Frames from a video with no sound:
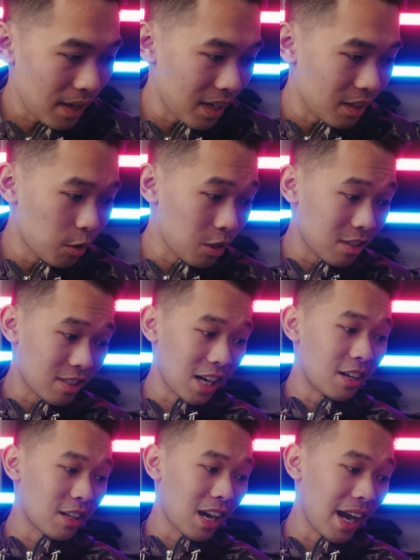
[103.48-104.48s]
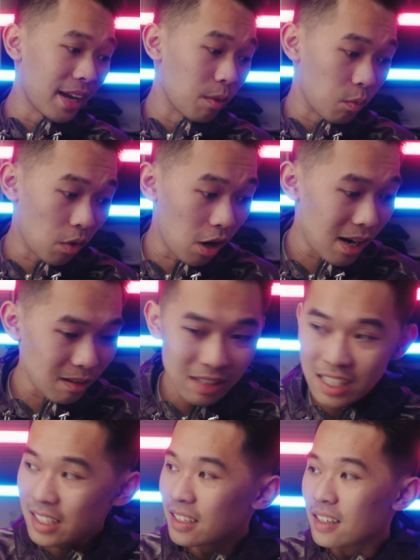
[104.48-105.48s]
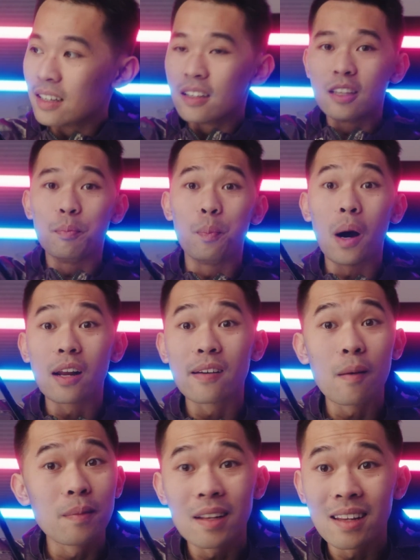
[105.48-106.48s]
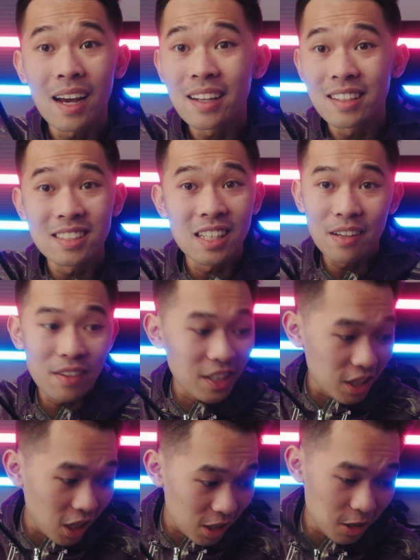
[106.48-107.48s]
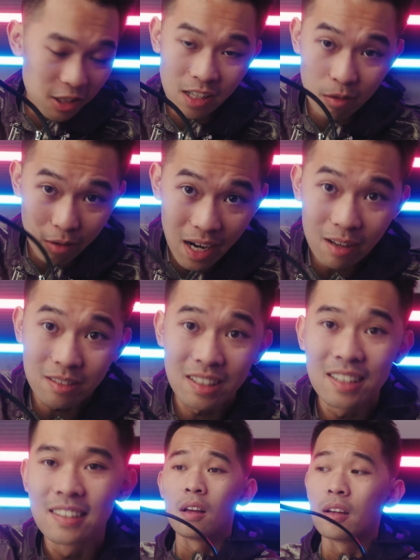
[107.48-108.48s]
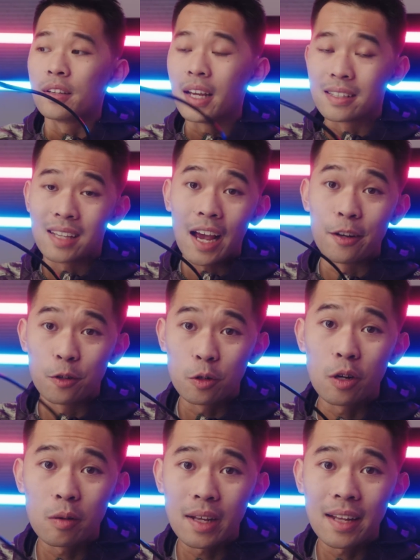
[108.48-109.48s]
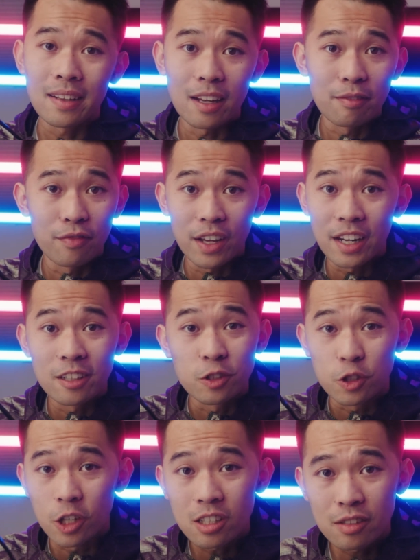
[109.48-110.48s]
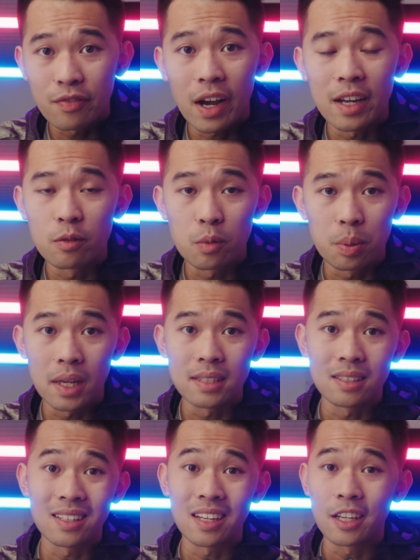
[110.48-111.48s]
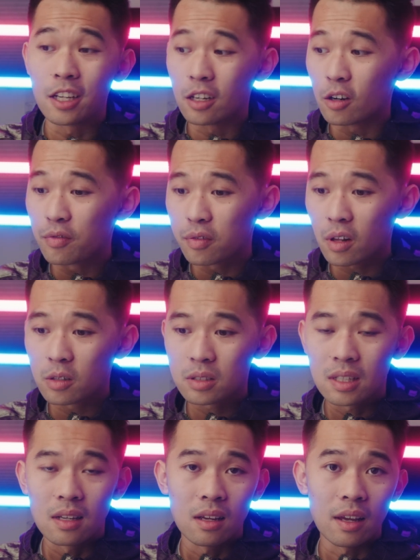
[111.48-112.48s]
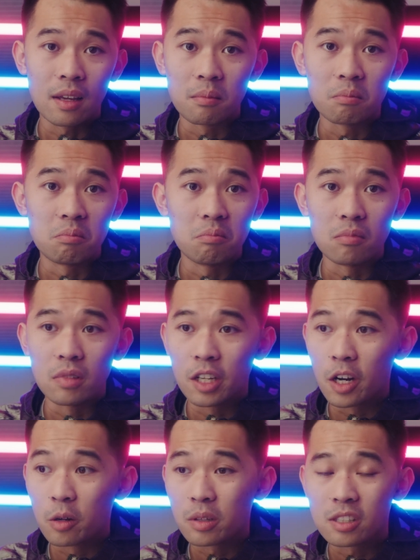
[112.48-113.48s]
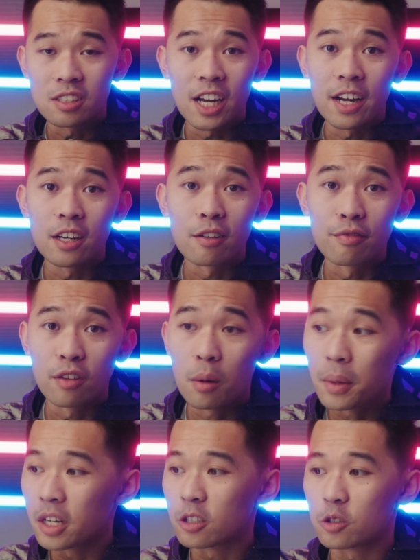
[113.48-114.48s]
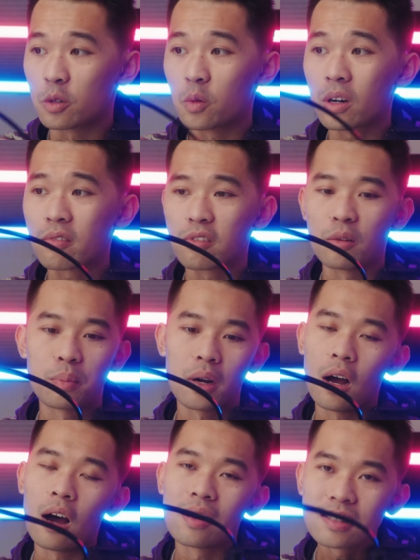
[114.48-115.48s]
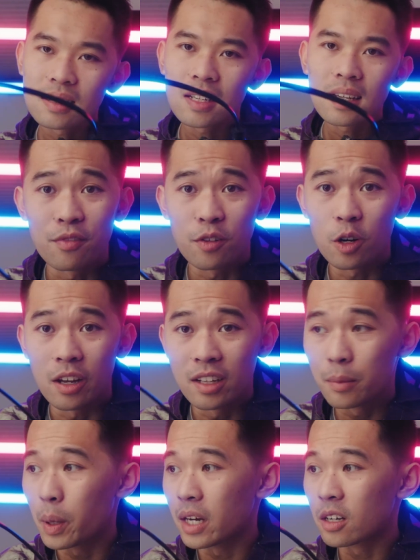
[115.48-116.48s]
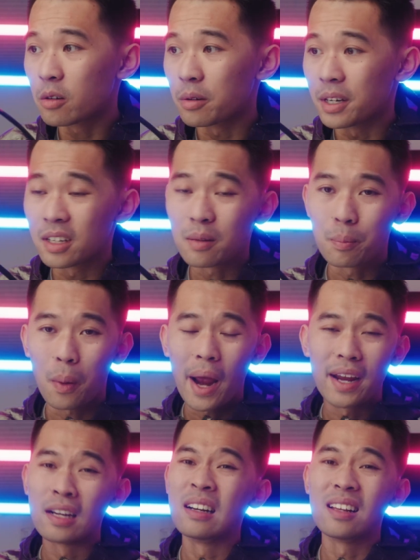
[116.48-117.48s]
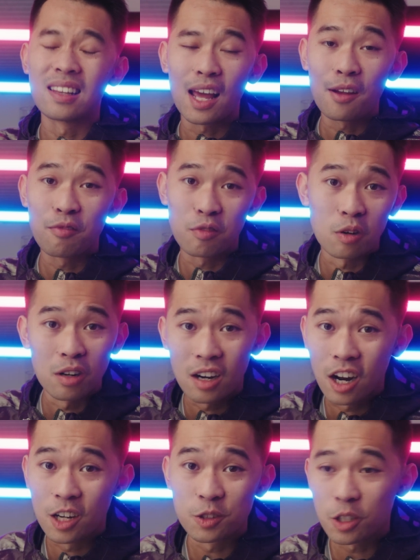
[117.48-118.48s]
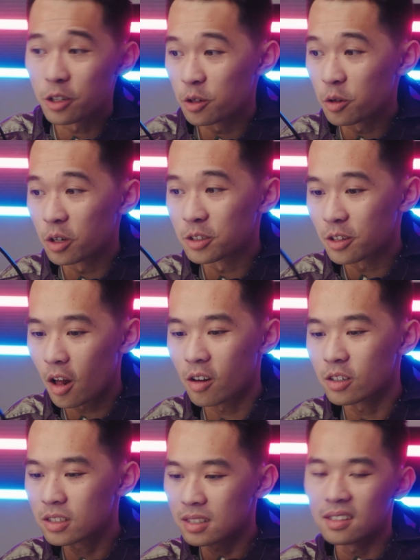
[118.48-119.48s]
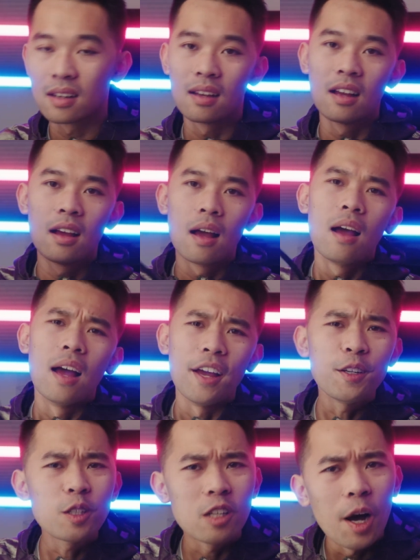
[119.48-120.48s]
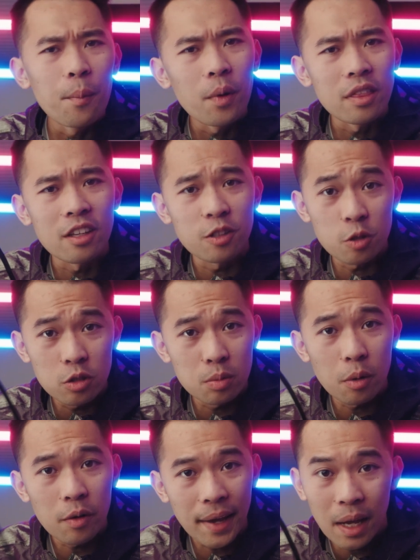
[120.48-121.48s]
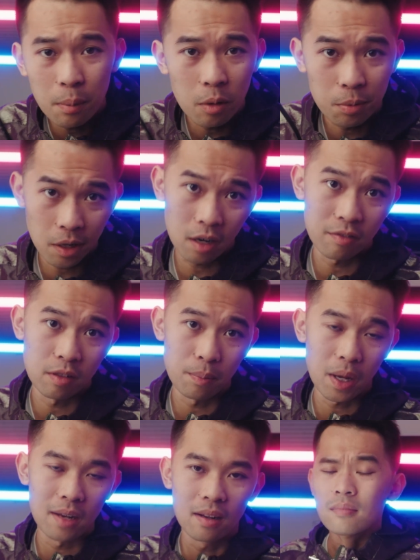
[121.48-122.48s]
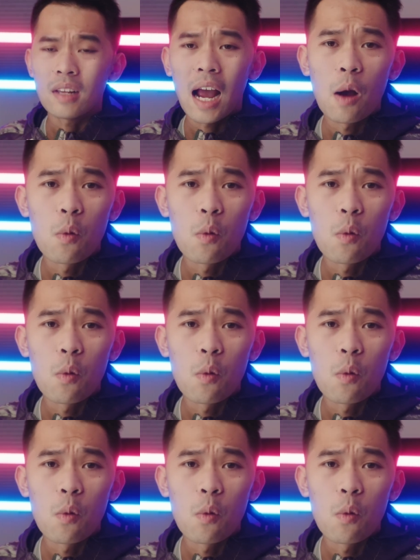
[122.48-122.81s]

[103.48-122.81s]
it into a standard height wall outlet, the bottom of the light doesn't even touch the ground. Yes, I do know that they fit in just fine in replacing the keynote flows in the standard film industry workflow, but honestly, if you're an independent creator buying a light for $100 or $200, it should come with a usable cable right off the bat. I